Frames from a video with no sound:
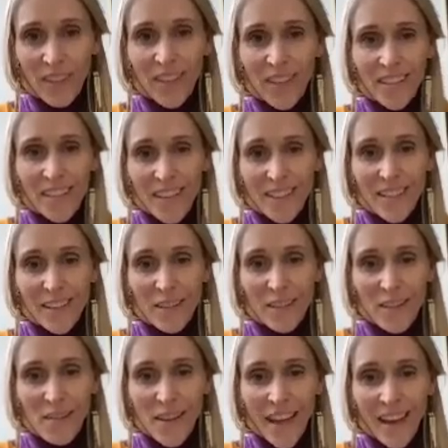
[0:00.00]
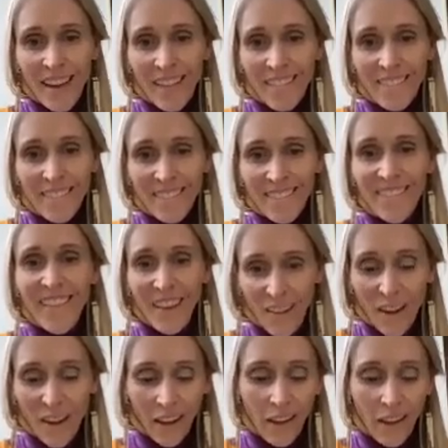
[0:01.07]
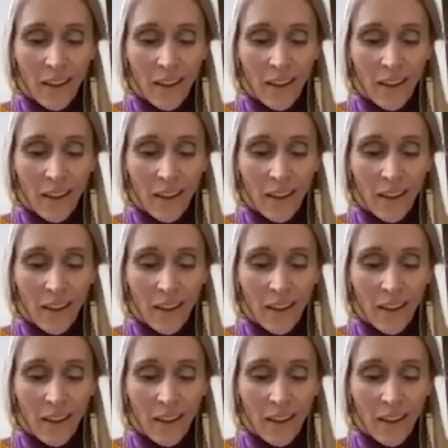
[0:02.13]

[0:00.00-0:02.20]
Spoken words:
Does that sound okay? Okay.